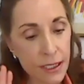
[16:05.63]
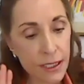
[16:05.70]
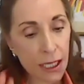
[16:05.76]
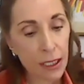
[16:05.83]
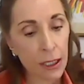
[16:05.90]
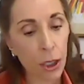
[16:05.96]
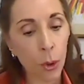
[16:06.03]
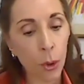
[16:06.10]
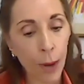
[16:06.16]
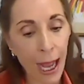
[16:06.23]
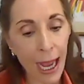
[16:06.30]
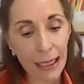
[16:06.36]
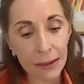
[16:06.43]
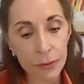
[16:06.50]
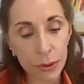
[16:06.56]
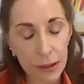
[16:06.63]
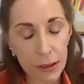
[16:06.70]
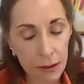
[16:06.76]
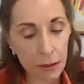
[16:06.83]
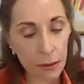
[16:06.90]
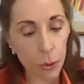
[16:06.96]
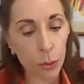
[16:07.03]
that go out with
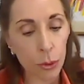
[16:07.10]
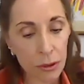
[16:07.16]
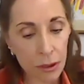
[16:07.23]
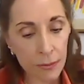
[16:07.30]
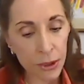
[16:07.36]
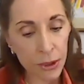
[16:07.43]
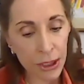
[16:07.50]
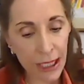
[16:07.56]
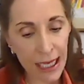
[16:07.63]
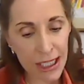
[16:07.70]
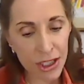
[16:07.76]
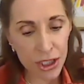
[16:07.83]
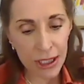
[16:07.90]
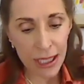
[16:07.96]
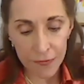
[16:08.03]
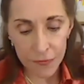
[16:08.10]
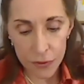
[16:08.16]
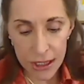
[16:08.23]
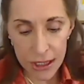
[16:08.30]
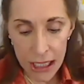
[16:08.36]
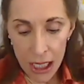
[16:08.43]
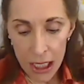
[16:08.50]
all communication efforts